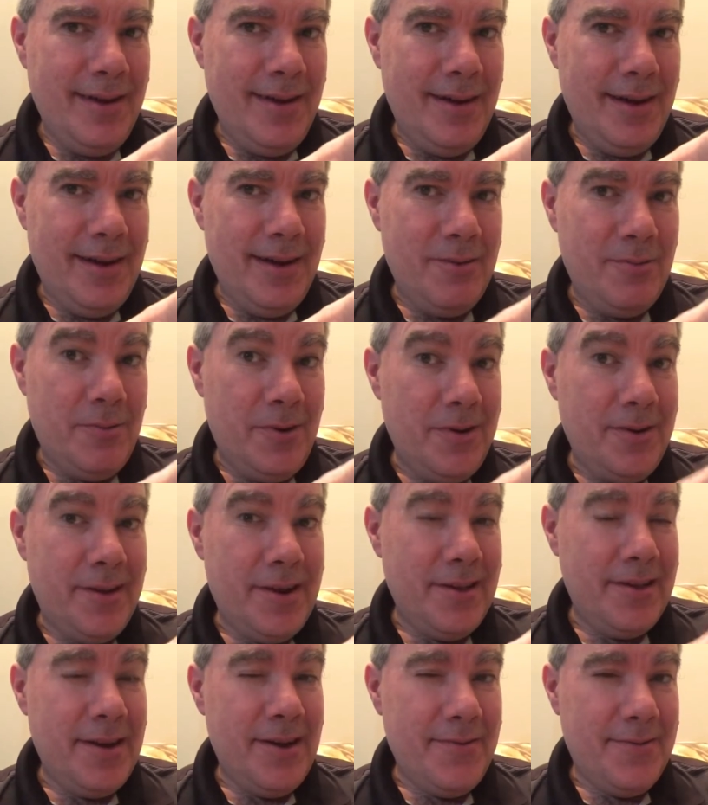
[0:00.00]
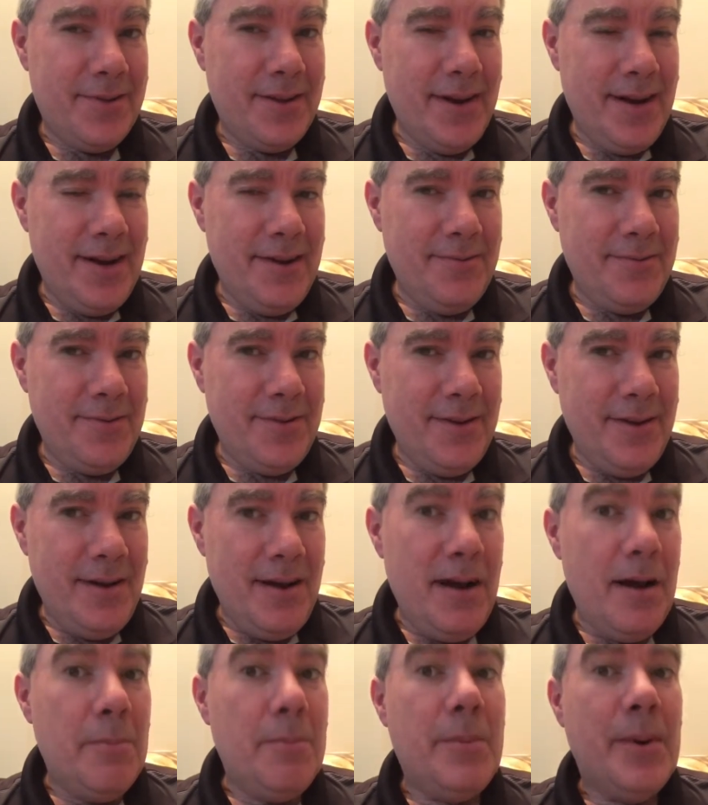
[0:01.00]
where they left off,
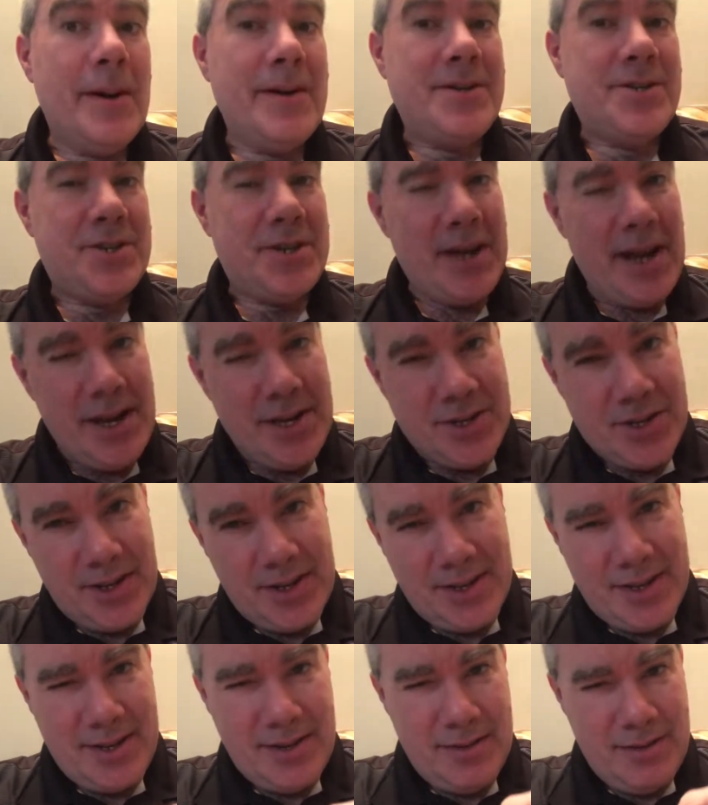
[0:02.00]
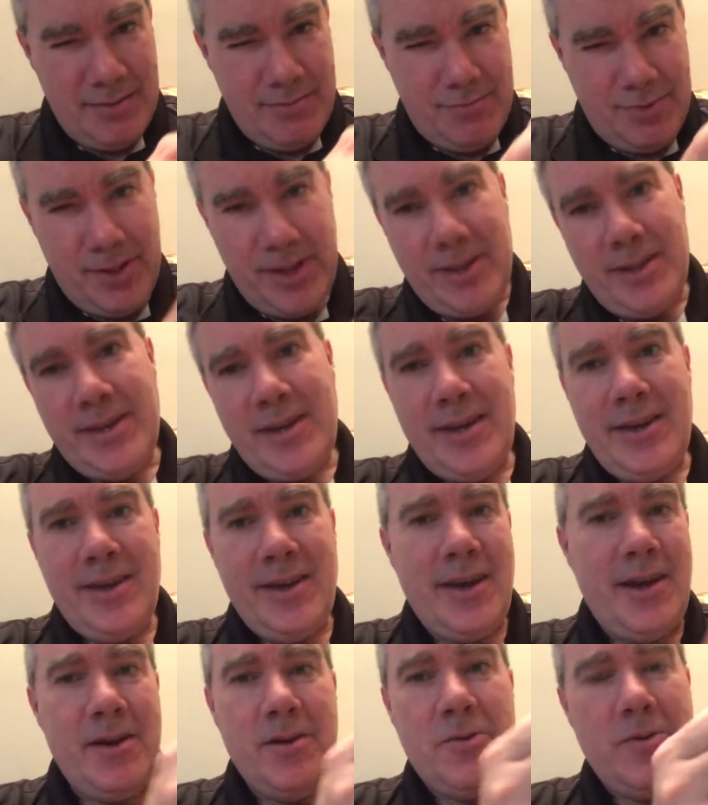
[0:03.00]
but change it
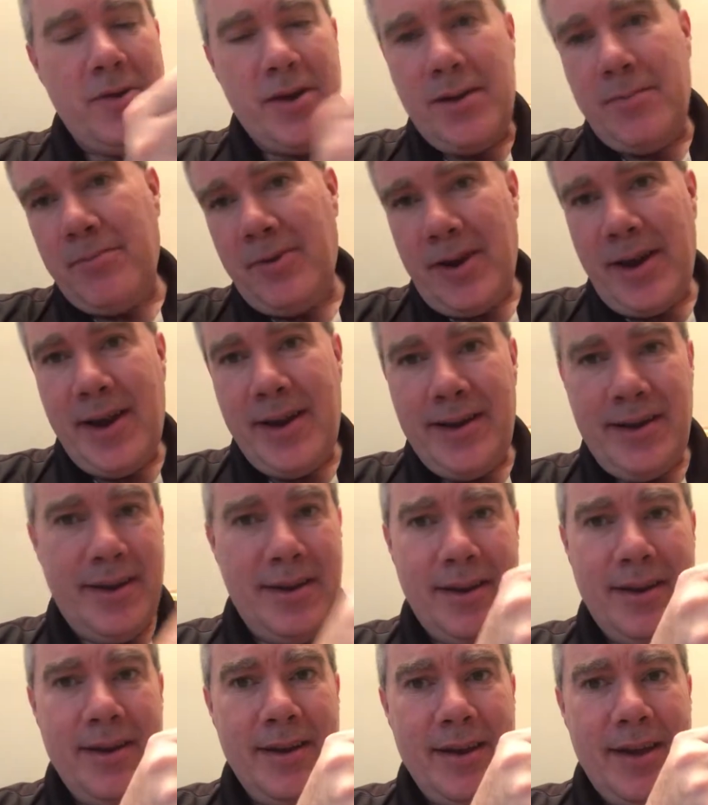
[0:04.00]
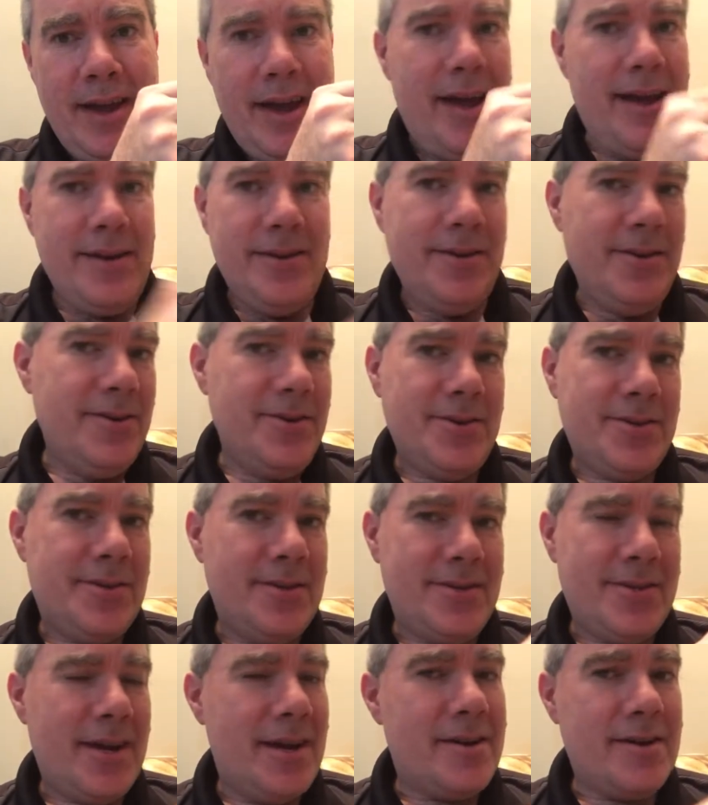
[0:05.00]
completely and rebrand it and use
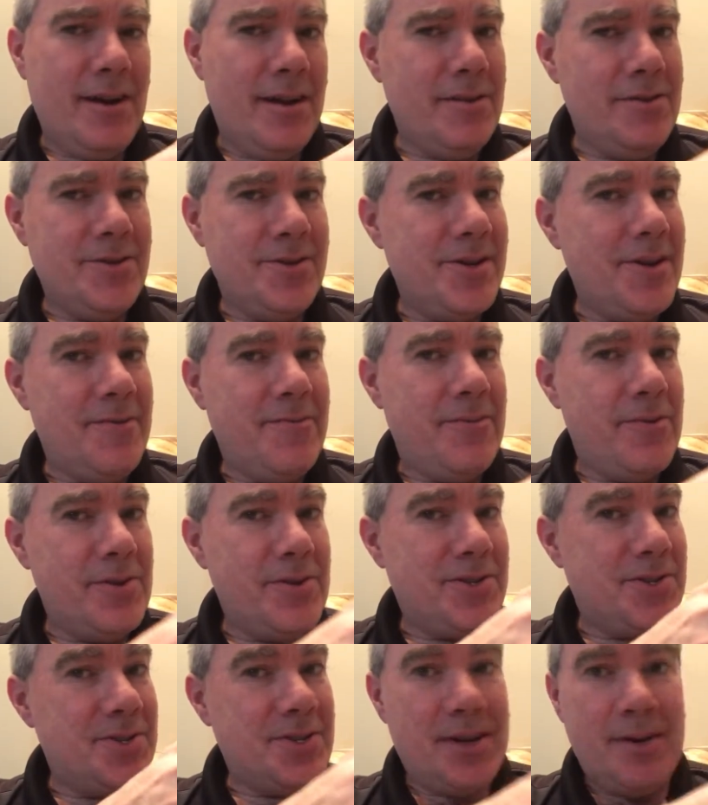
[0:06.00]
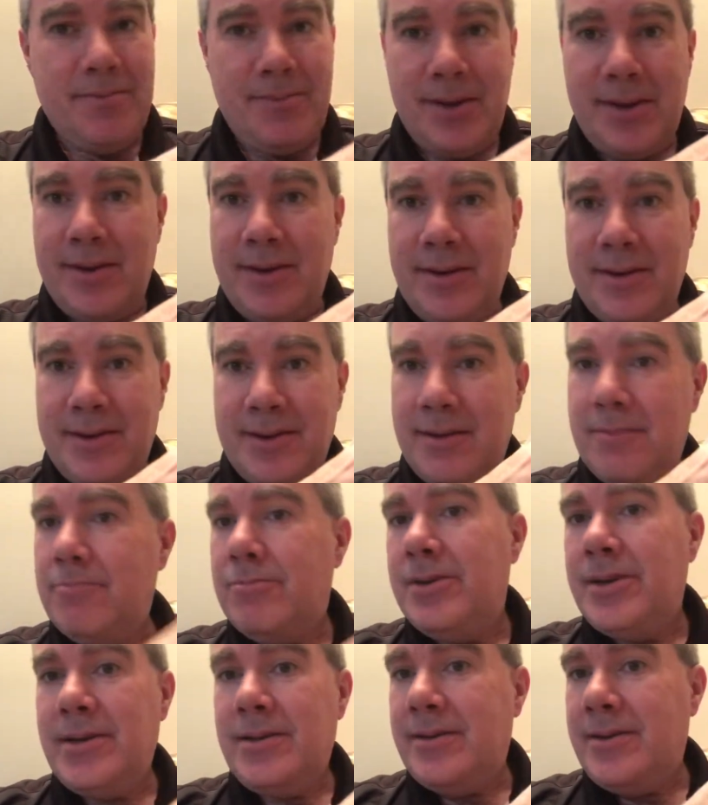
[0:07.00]
the technology for something
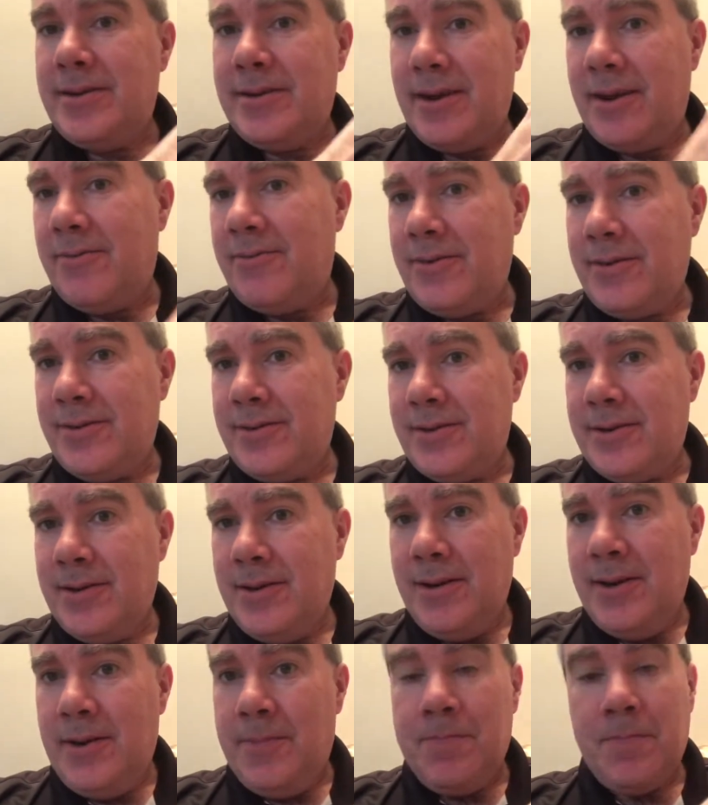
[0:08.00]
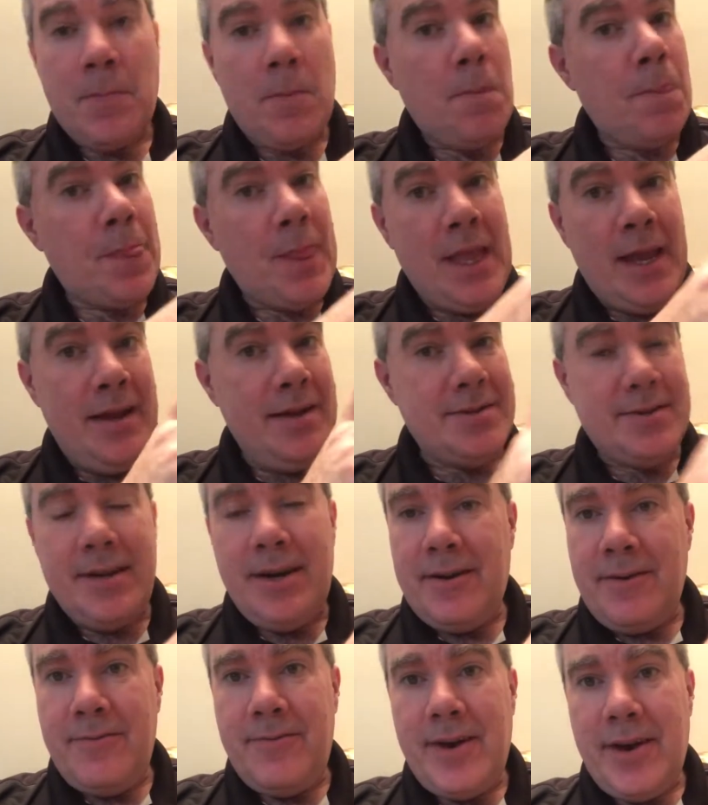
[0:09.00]
completely different. It's
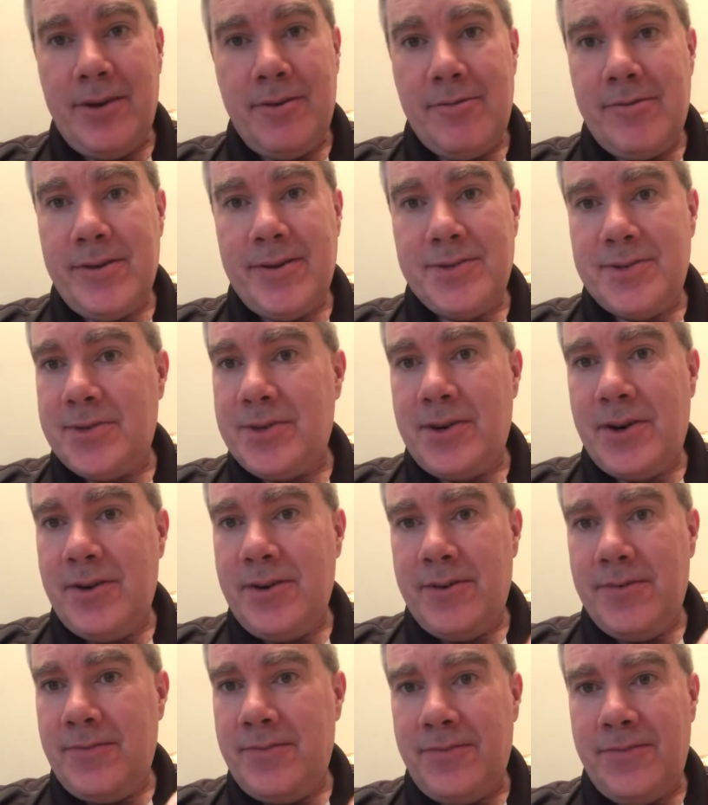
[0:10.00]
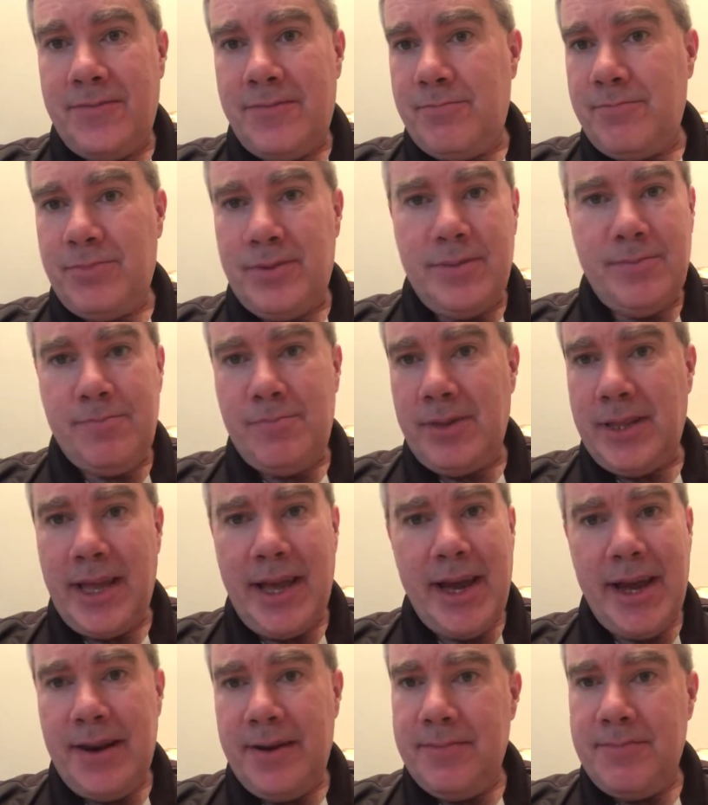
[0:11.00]
not a Federal Reserve
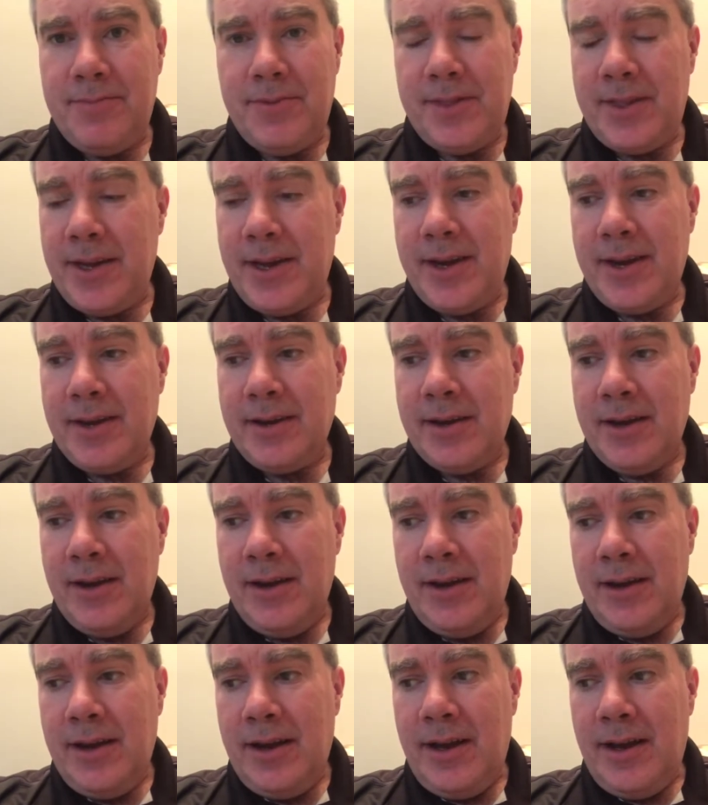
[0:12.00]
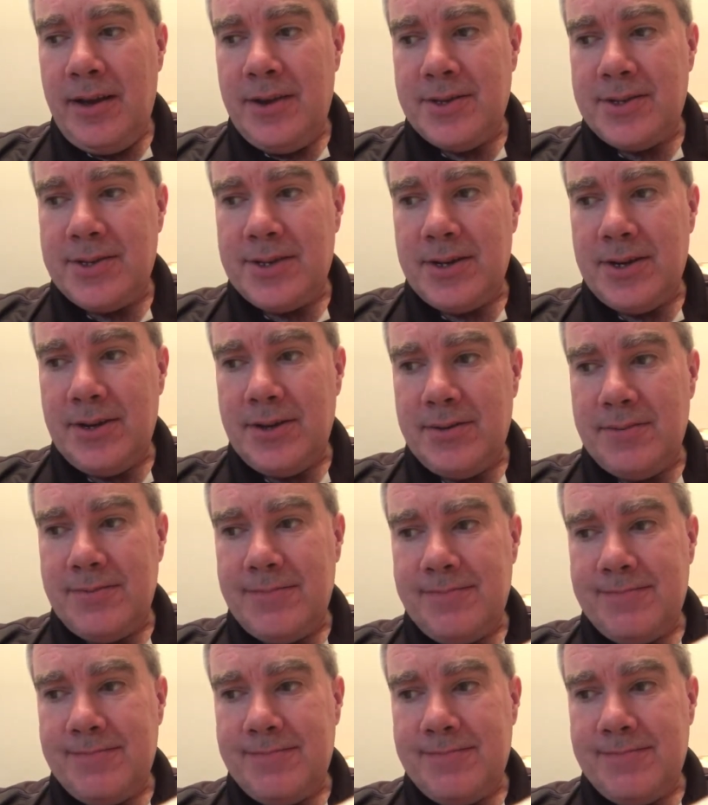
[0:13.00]
plan thing, so